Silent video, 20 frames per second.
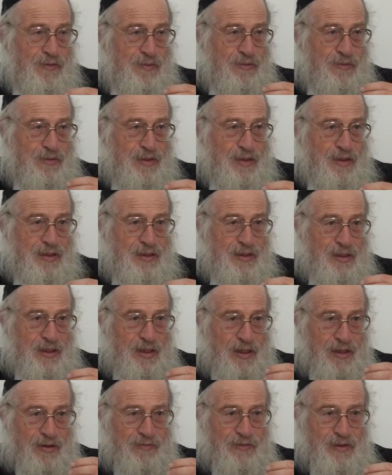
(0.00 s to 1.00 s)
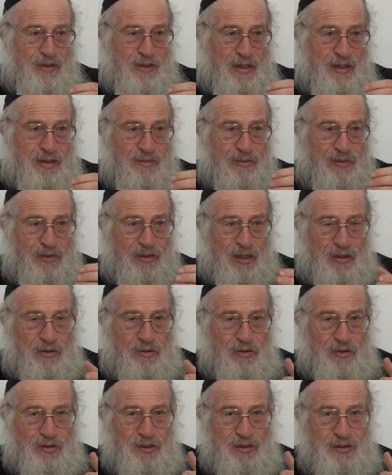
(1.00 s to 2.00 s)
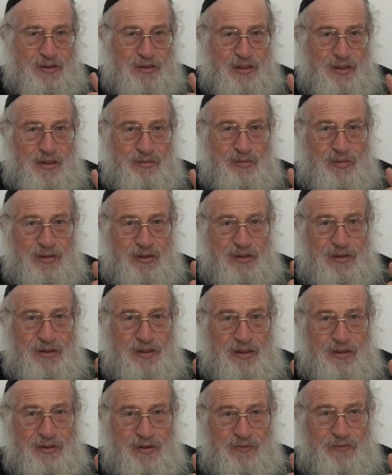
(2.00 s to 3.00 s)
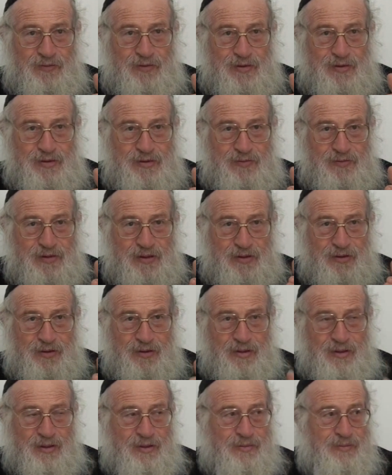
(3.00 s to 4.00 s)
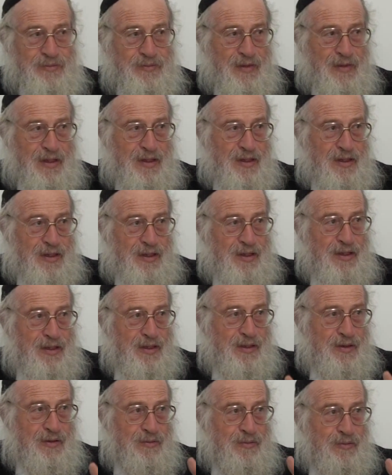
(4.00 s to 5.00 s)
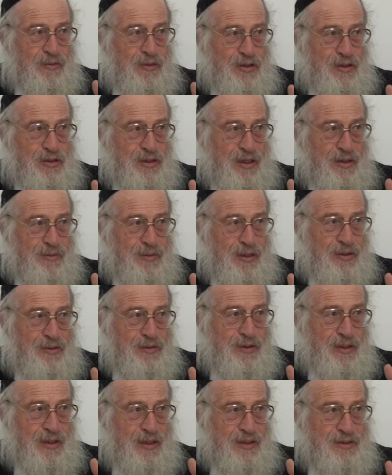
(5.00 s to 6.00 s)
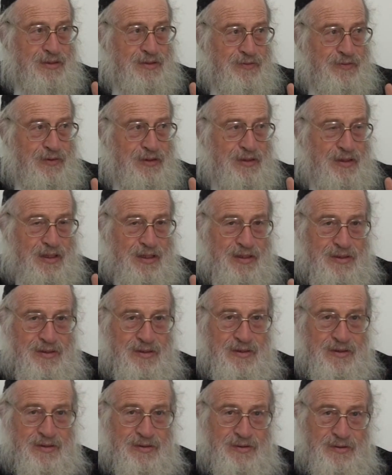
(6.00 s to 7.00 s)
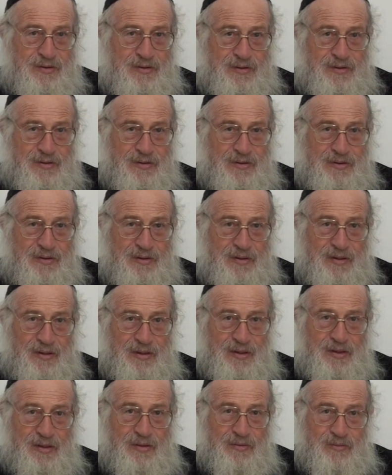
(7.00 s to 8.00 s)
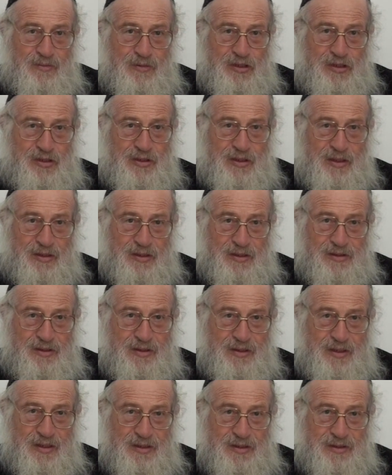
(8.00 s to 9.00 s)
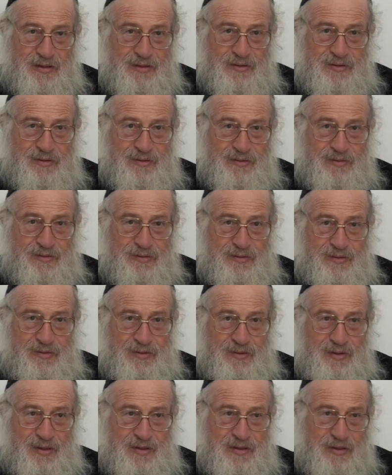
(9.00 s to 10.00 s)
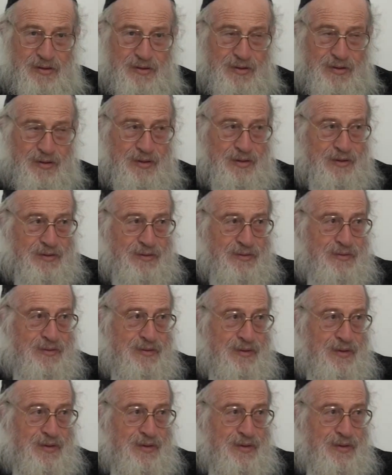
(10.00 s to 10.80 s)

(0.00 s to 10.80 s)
from the heaven come, according to the temple, the influence of the Torah. Moshe Rabbeinu has what he has. Mishkan in the desert, is the Torah.